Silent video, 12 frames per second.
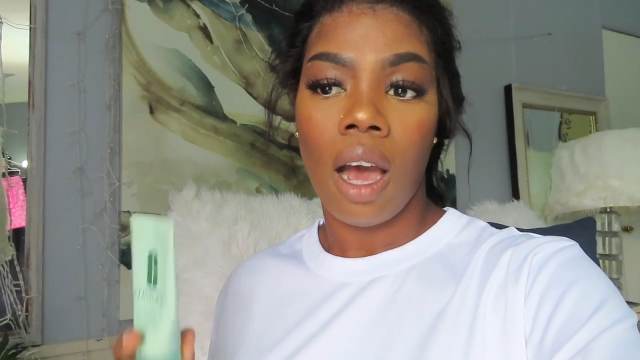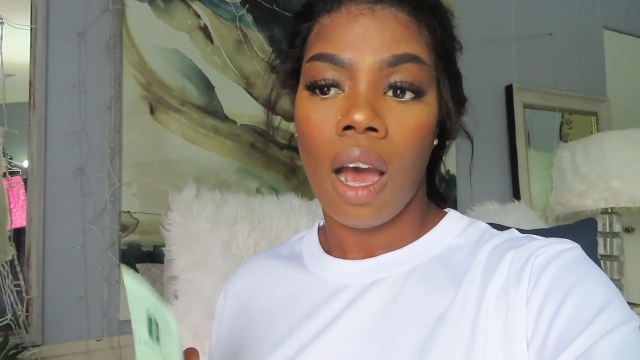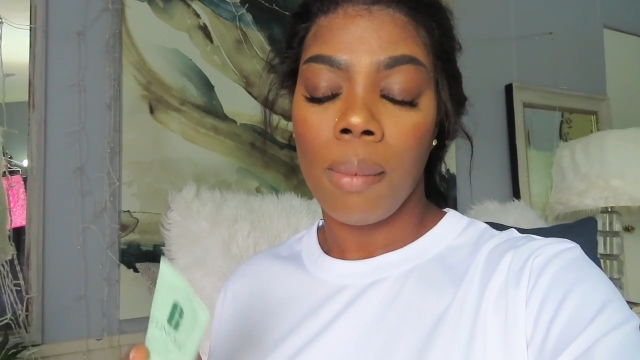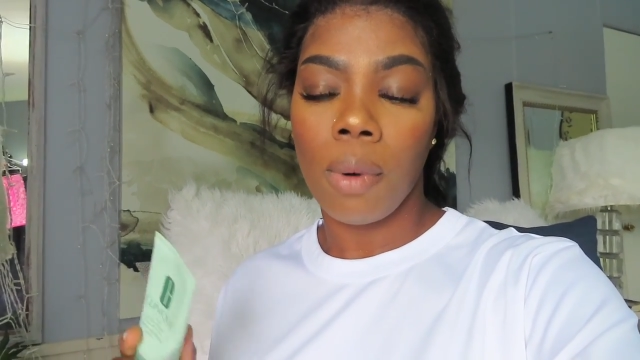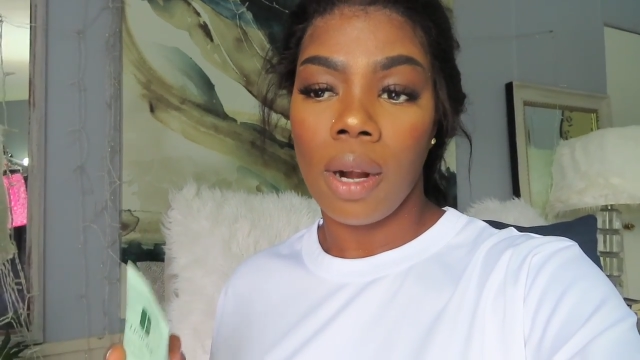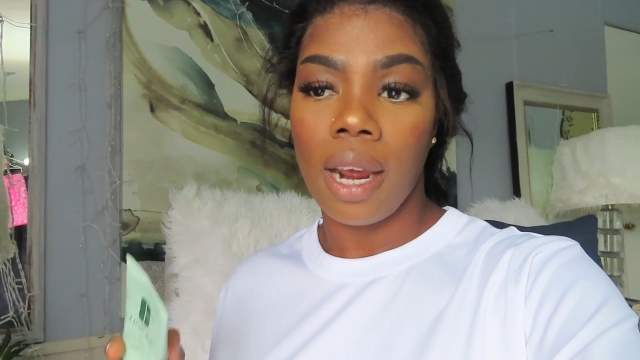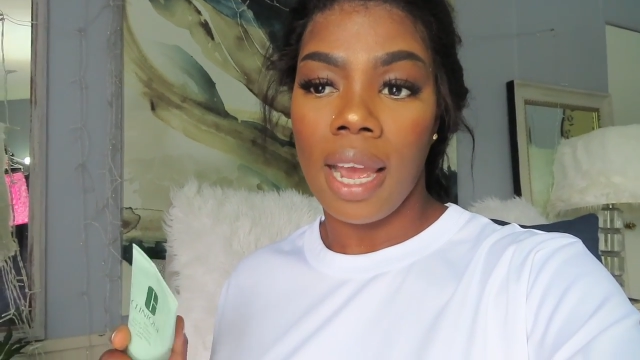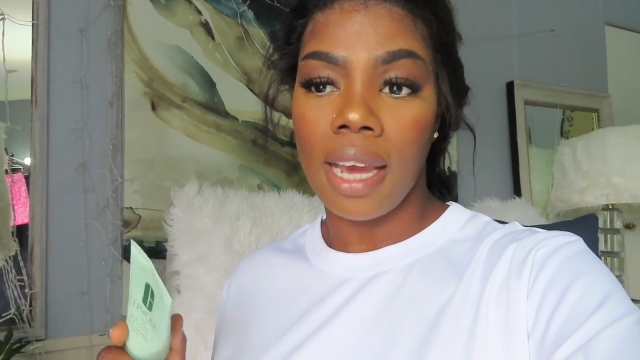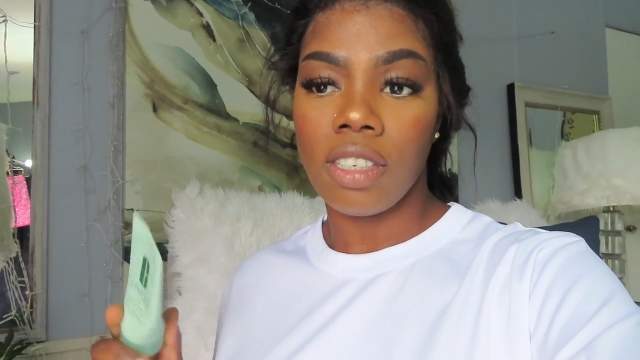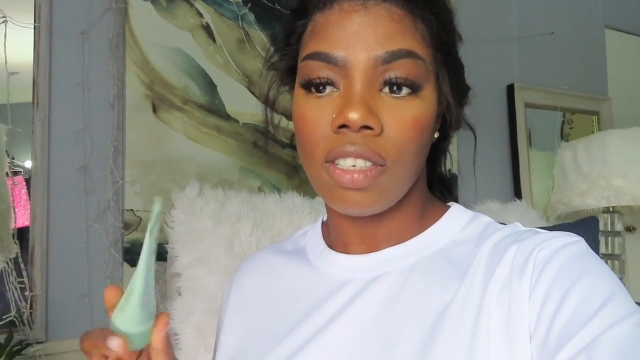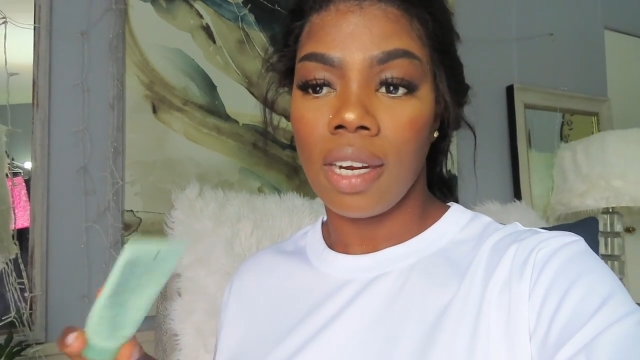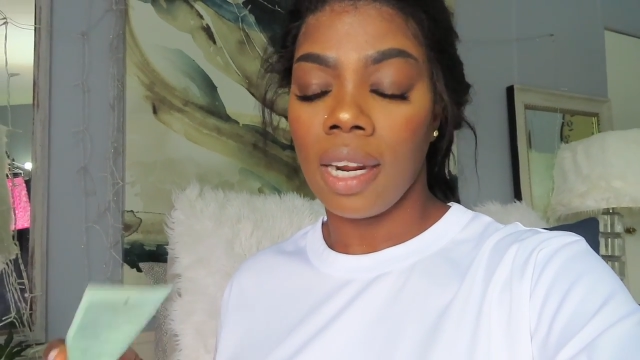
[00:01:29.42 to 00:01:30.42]
I'm gonna
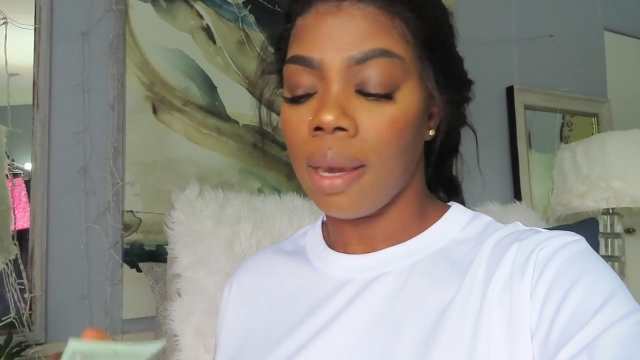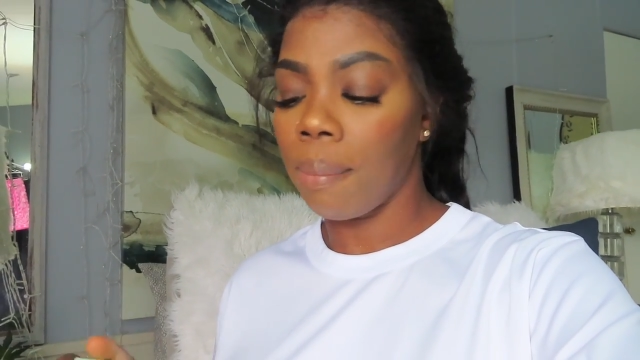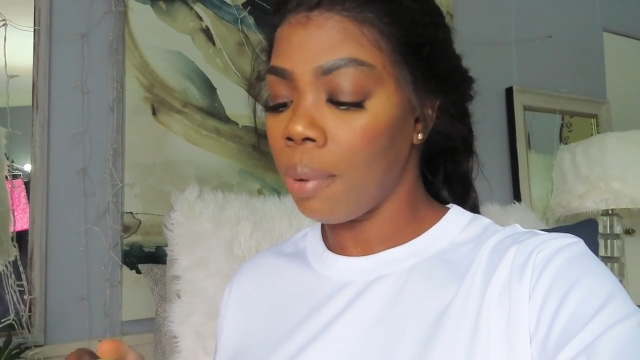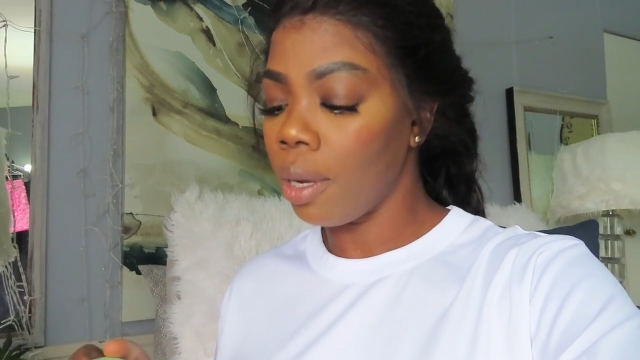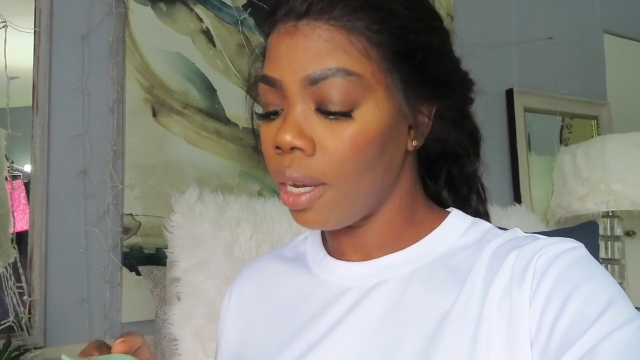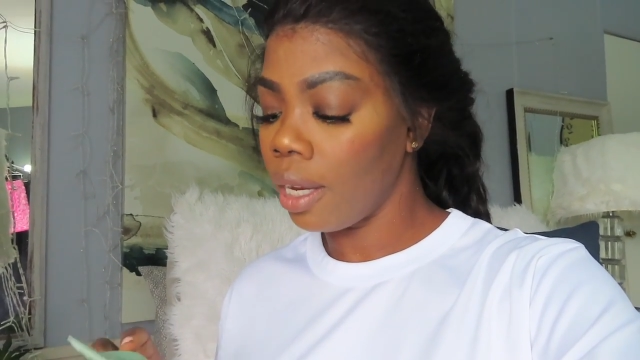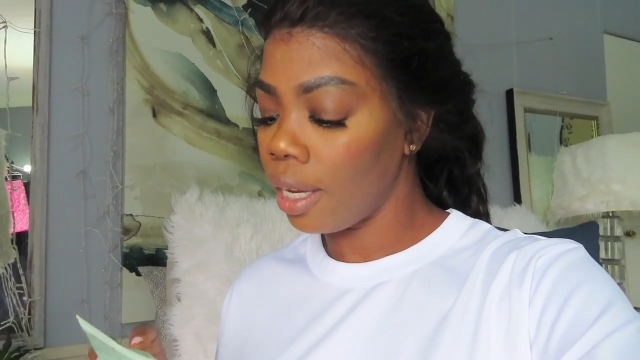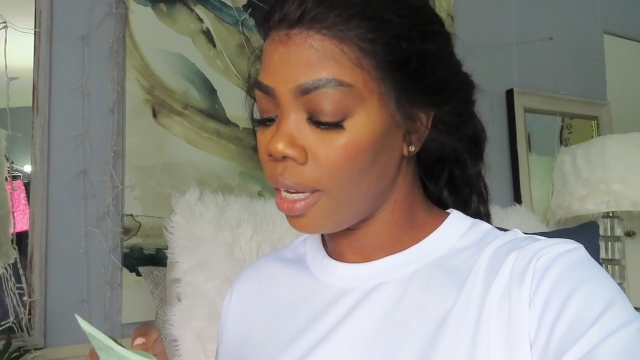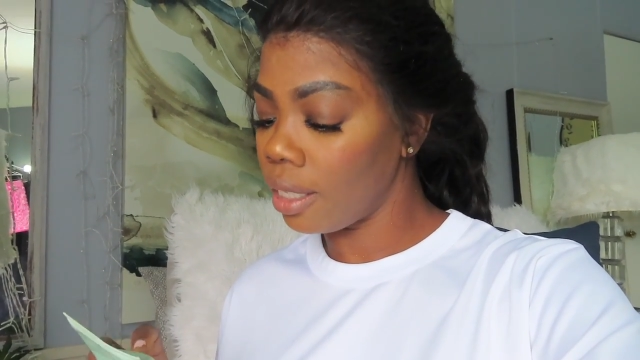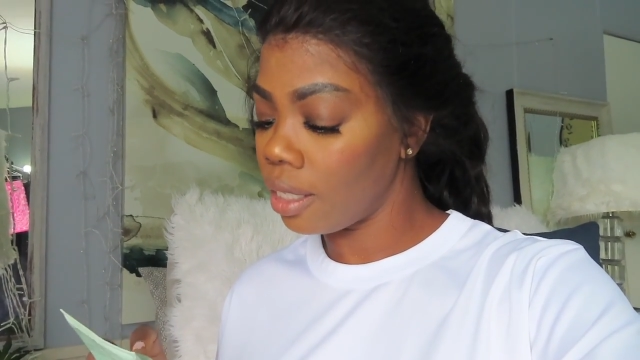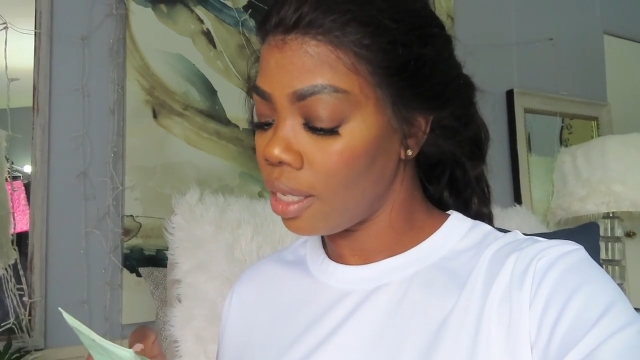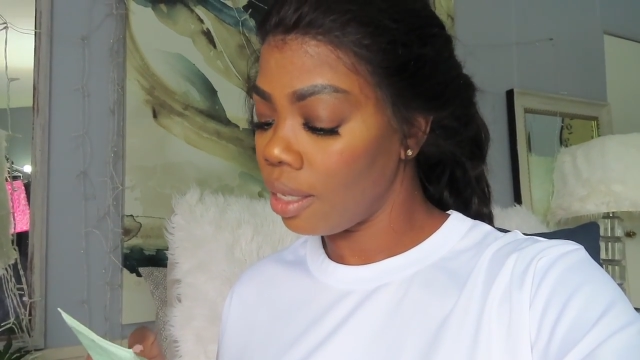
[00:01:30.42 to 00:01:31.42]
actually
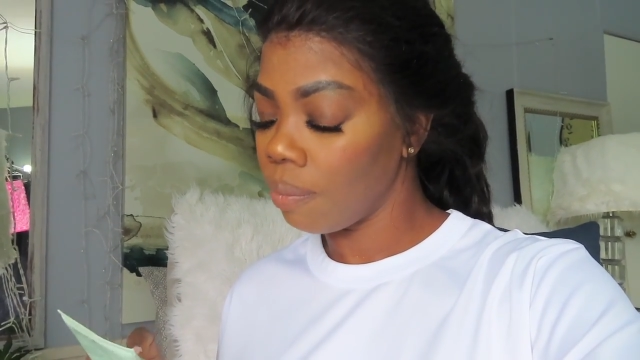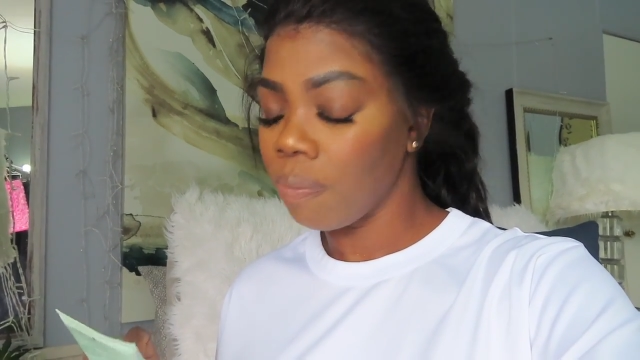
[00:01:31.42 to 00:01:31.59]
put,